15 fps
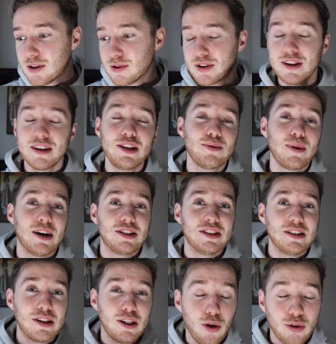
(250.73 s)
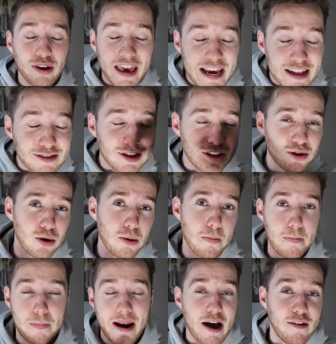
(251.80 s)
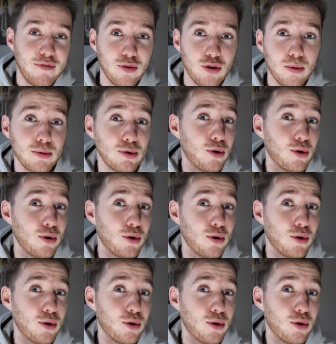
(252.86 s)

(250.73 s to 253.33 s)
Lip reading: you then need to actually log into your platform,